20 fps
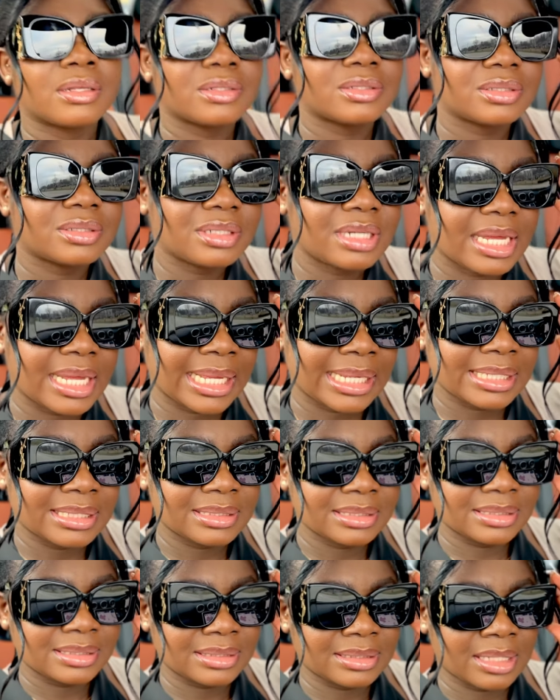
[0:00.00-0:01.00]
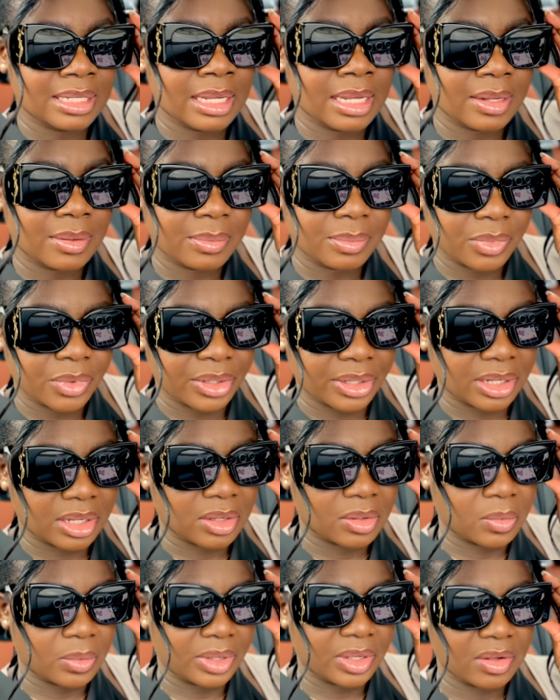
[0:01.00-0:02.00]
So guys, we're on our
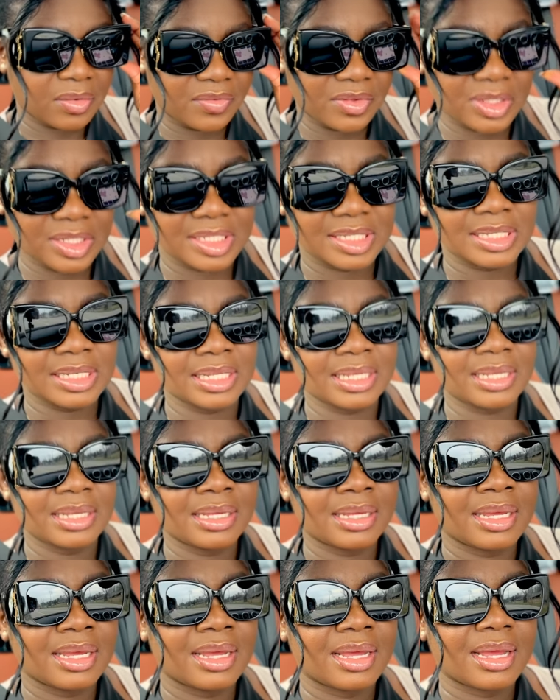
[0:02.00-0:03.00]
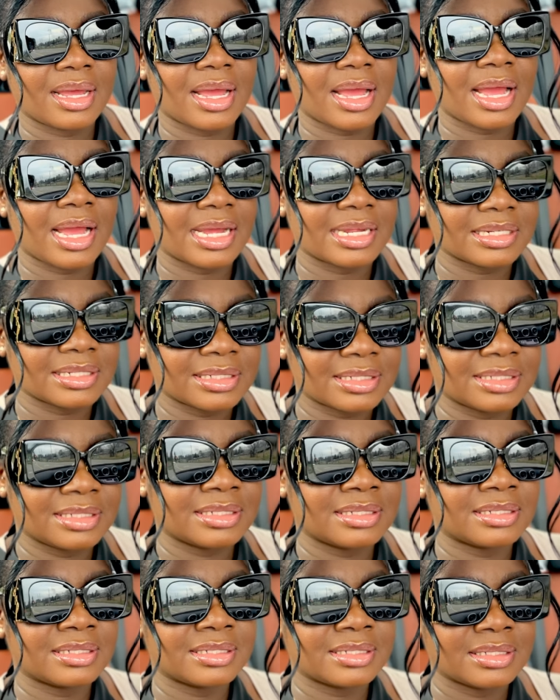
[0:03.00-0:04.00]
way, obviously,
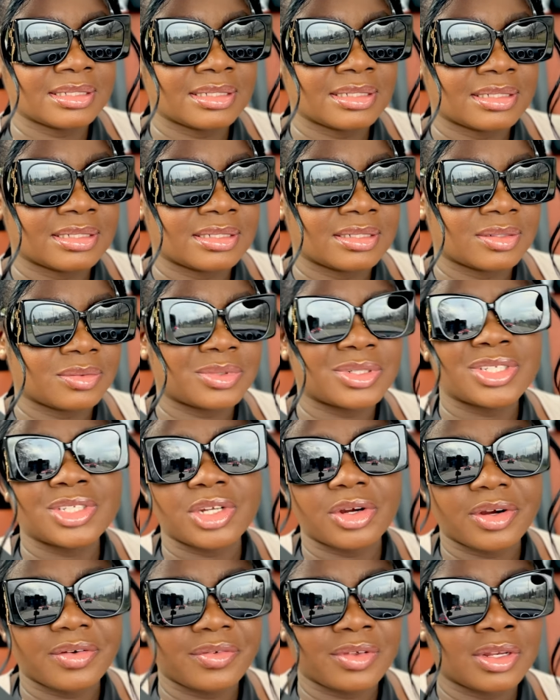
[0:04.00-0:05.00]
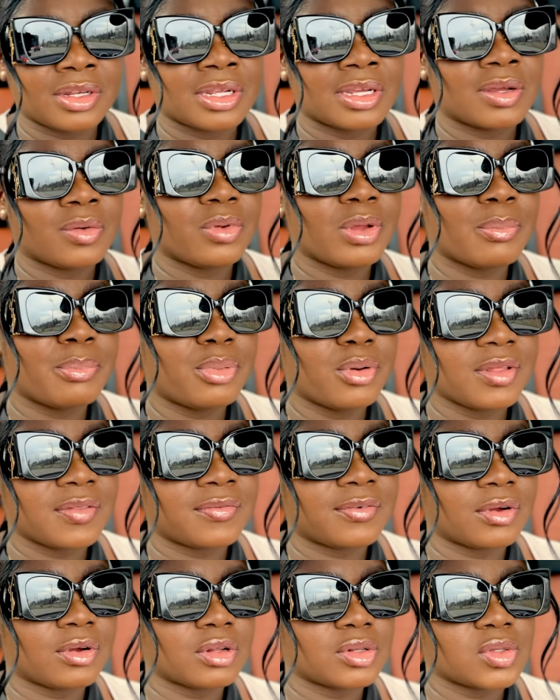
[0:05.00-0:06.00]
and we're starving. We both
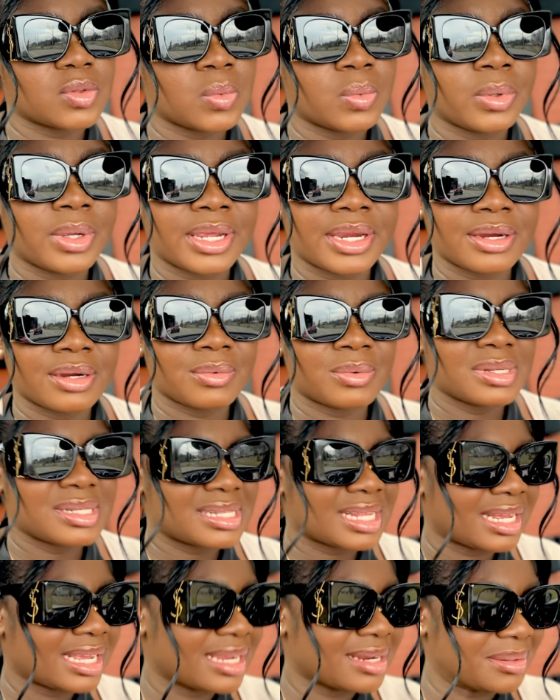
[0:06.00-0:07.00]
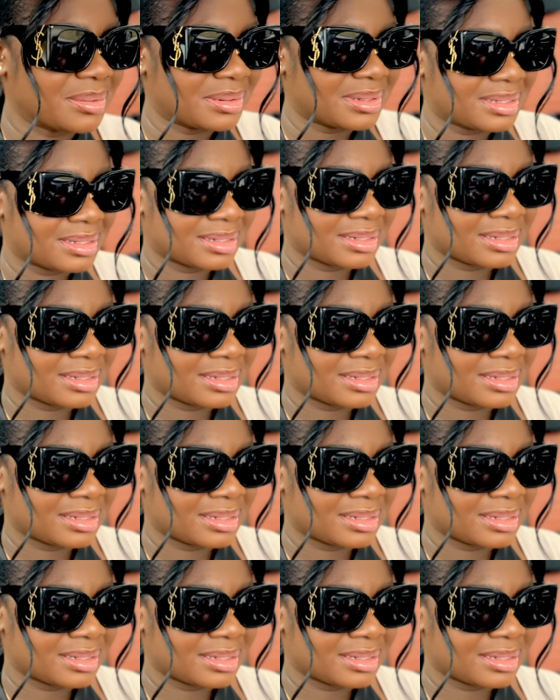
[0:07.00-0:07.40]
forgot to wear, what's that guy doing?